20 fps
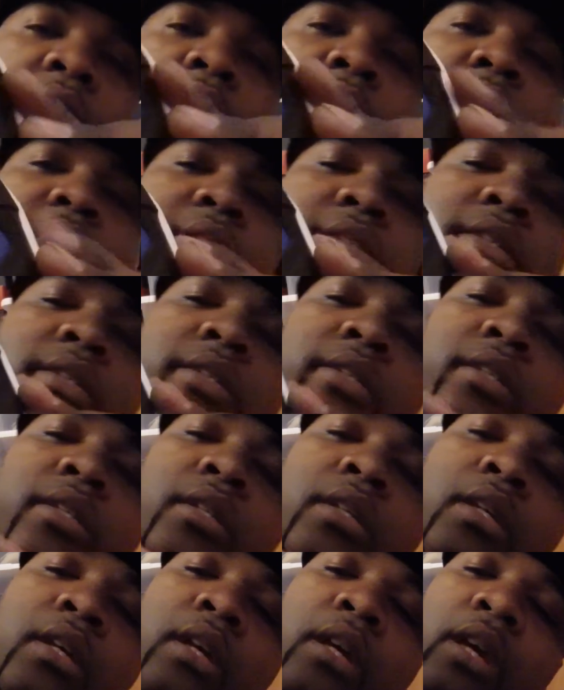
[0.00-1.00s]

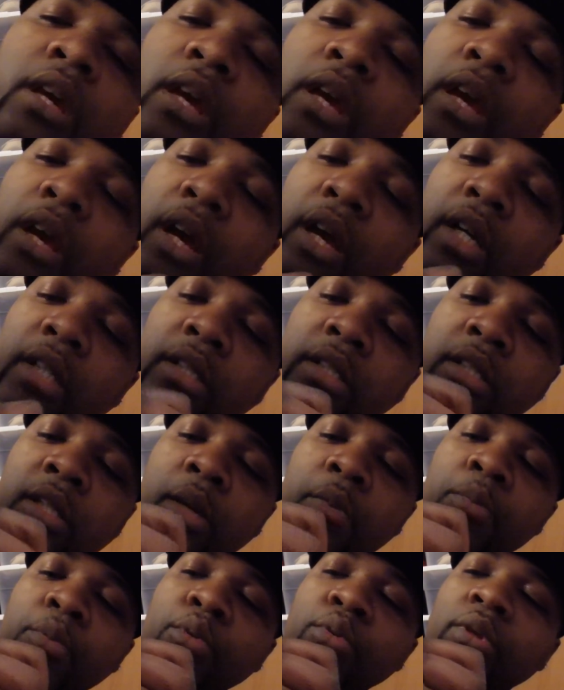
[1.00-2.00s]
it's a
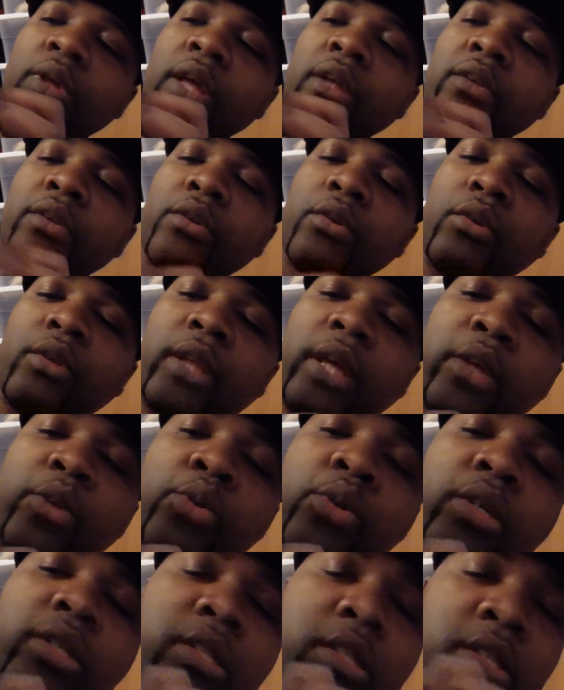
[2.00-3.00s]
tumble leather. Like
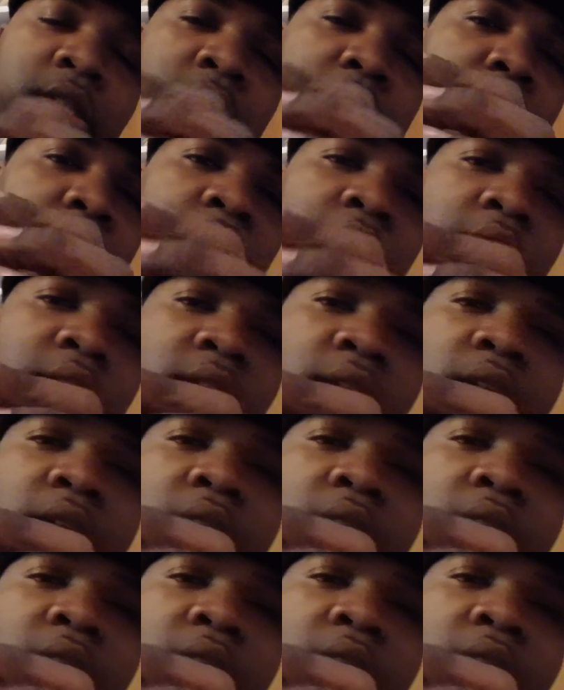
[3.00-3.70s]
you can just see it.